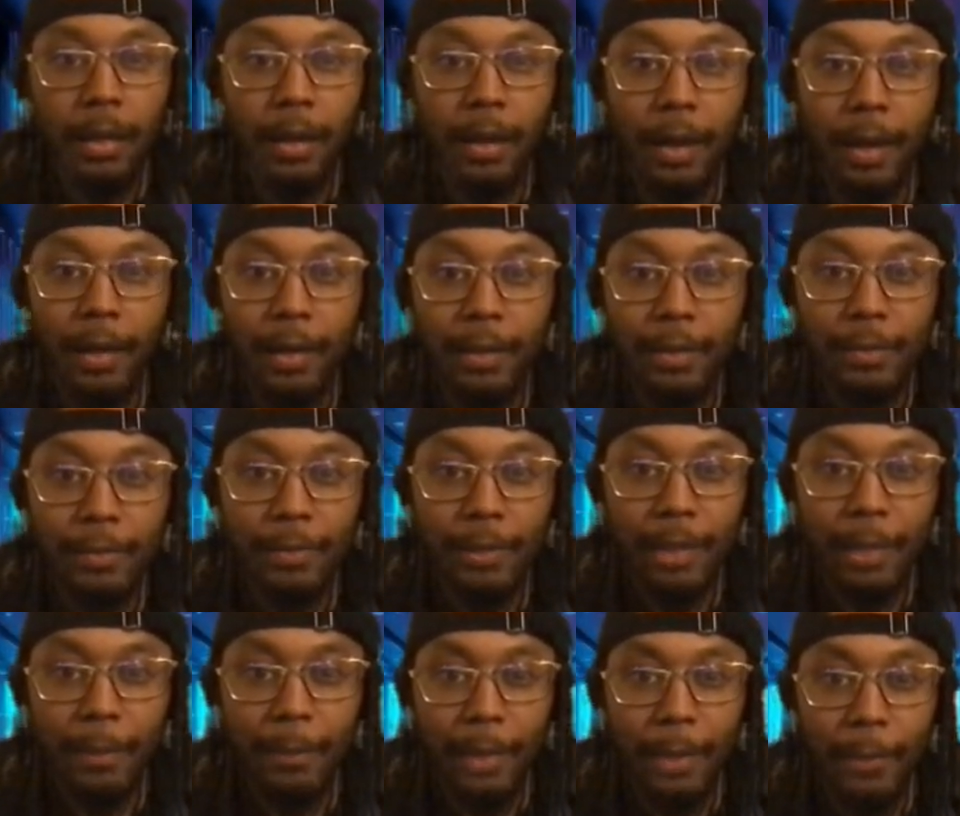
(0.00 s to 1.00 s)
All right, let's run
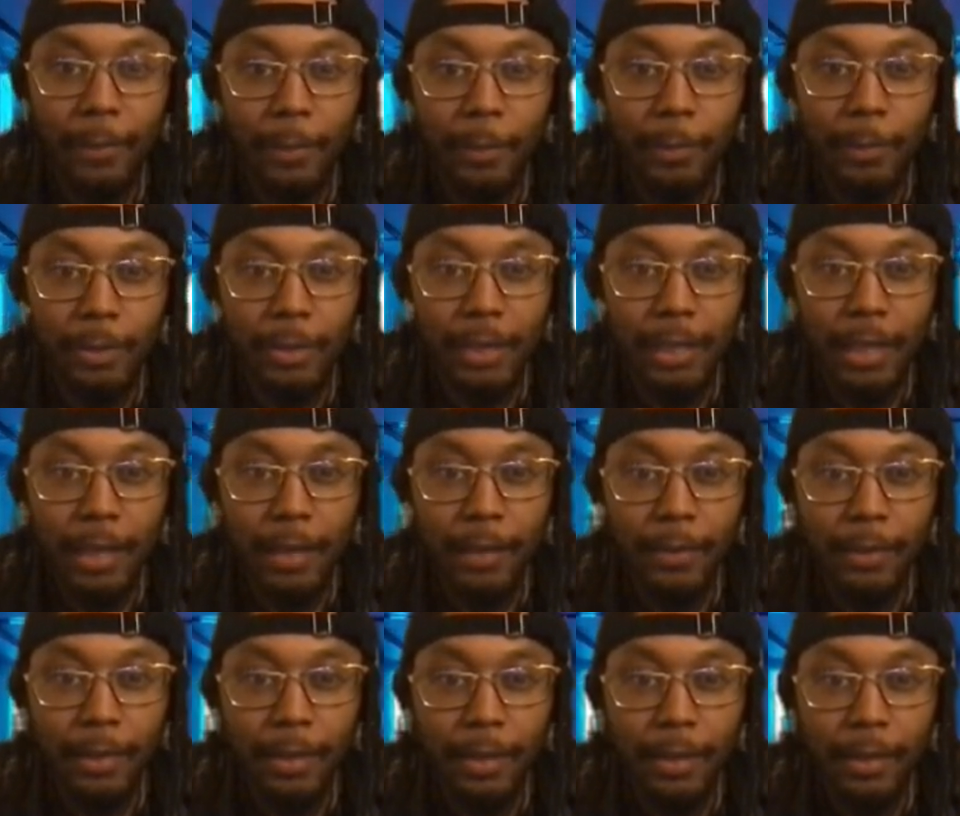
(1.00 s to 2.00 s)
that back one more time.
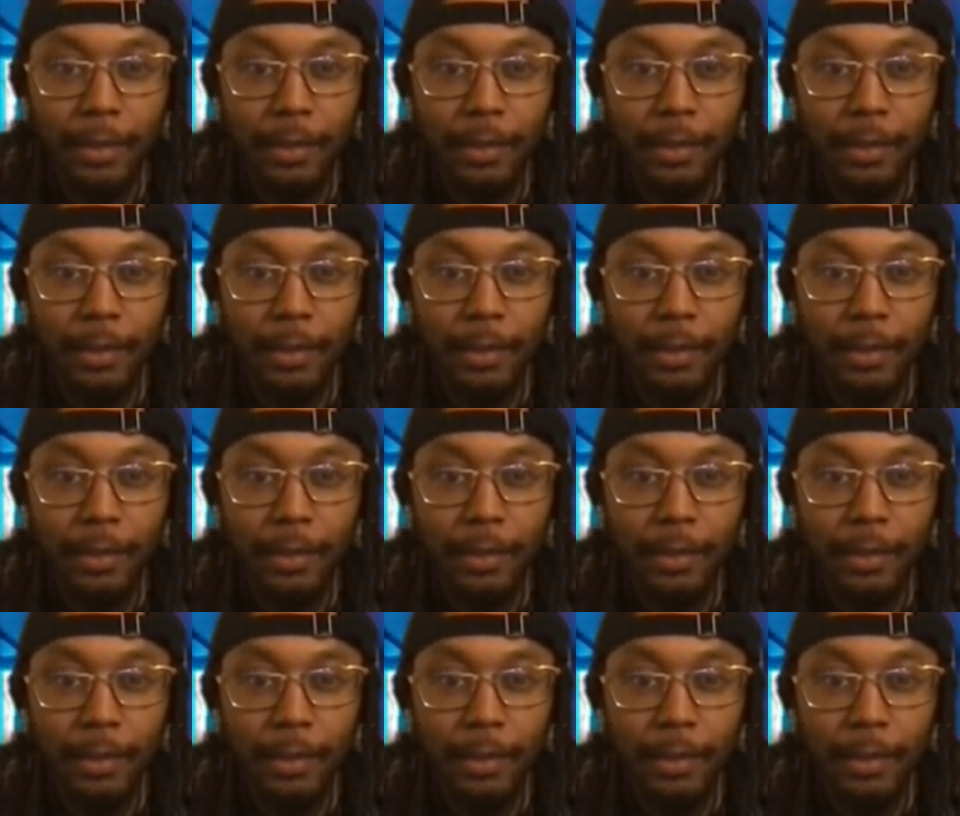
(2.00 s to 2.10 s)
Hold up.